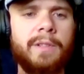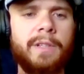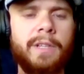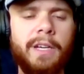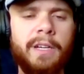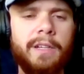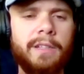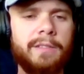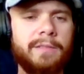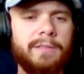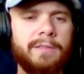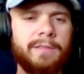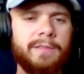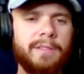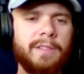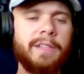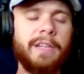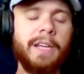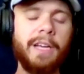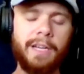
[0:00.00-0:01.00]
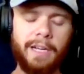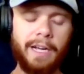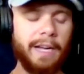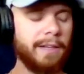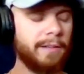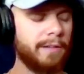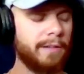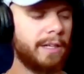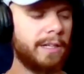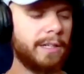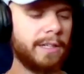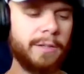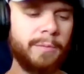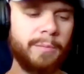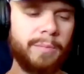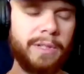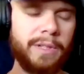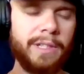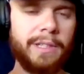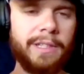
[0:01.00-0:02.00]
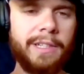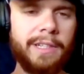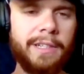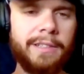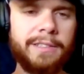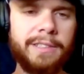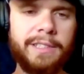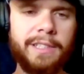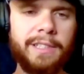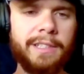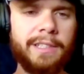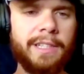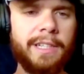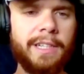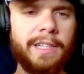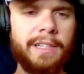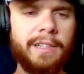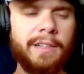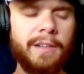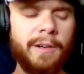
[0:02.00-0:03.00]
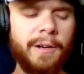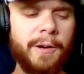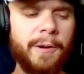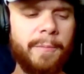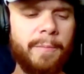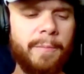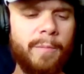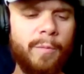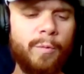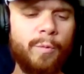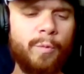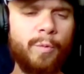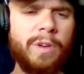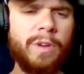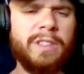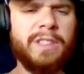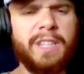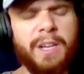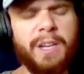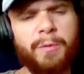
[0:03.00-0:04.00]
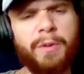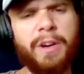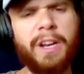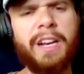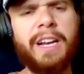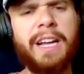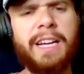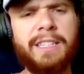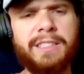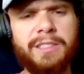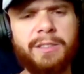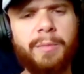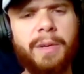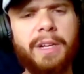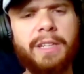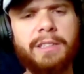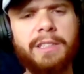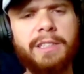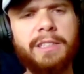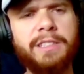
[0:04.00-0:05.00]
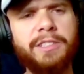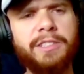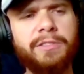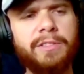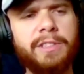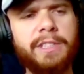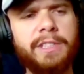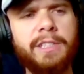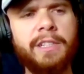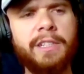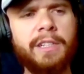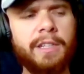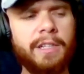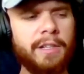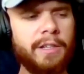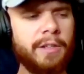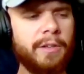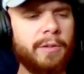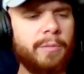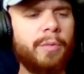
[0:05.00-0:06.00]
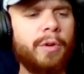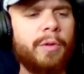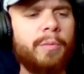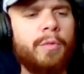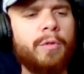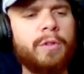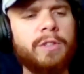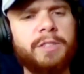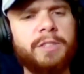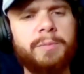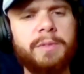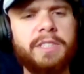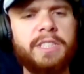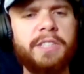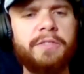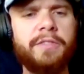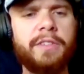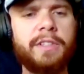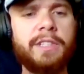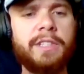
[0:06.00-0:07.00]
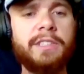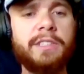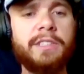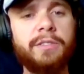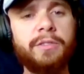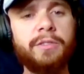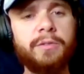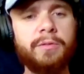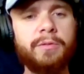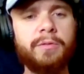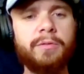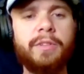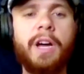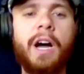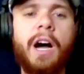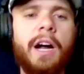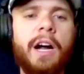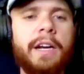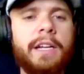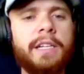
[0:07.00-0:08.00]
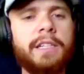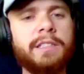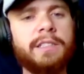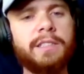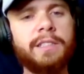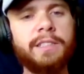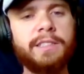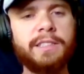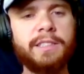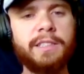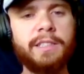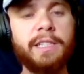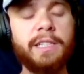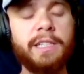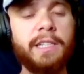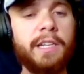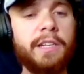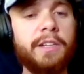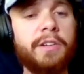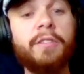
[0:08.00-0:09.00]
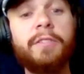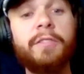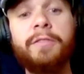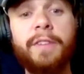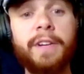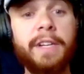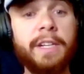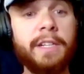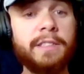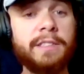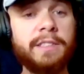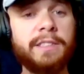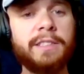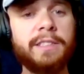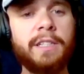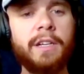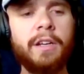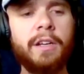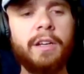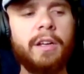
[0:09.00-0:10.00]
Yeah. Yeah, I completely understand that. One thing I wanted to ask about the injury, but more specifically to the audience listening and your fans,